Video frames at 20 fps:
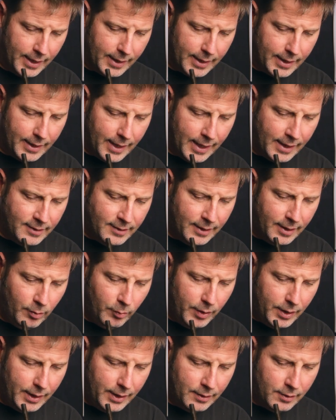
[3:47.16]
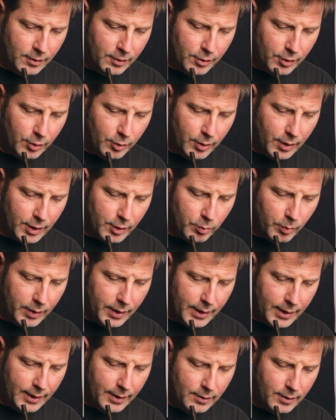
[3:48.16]
The next thing we need to do is we
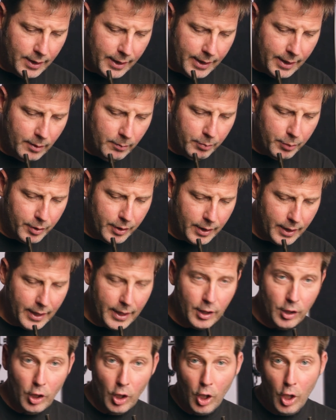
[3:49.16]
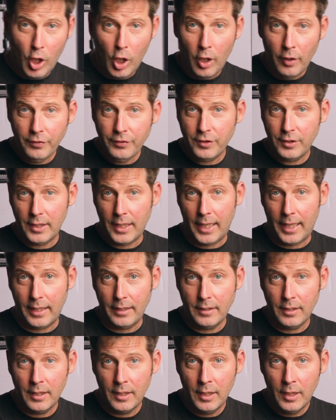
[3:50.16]
need to input an
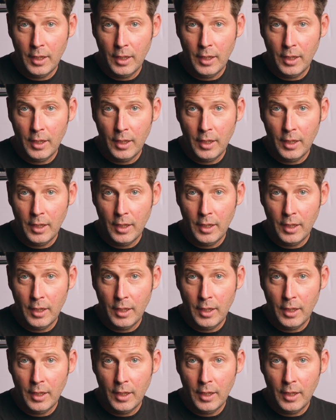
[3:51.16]
offset